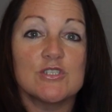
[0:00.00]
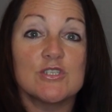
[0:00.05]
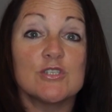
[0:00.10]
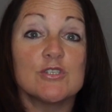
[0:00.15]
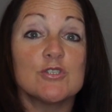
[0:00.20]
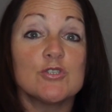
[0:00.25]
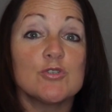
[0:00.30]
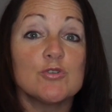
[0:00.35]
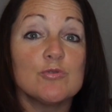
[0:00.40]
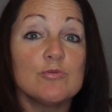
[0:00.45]

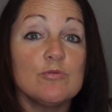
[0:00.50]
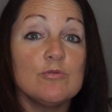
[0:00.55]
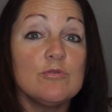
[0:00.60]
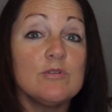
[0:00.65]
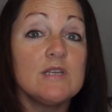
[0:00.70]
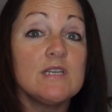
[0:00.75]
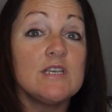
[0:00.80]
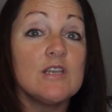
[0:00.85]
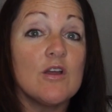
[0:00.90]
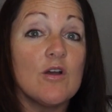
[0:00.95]
Just
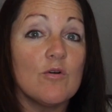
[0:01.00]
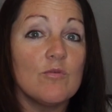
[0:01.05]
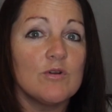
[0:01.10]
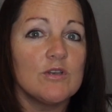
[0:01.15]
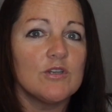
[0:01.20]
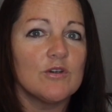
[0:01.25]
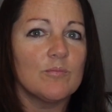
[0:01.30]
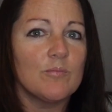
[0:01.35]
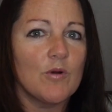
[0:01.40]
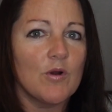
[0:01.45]
truly
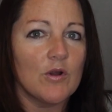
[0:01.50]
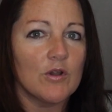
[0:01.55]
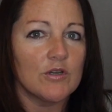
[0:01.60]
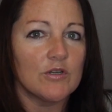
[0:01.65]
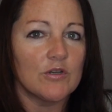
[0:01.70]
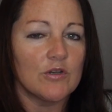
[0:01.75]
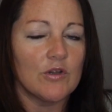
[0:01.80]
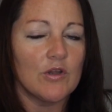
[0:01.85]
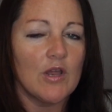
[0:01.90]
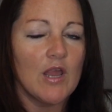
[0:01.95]
knowing your
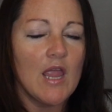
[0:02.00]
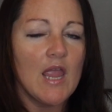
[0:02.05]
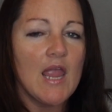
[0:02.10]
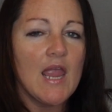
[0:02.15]
partner.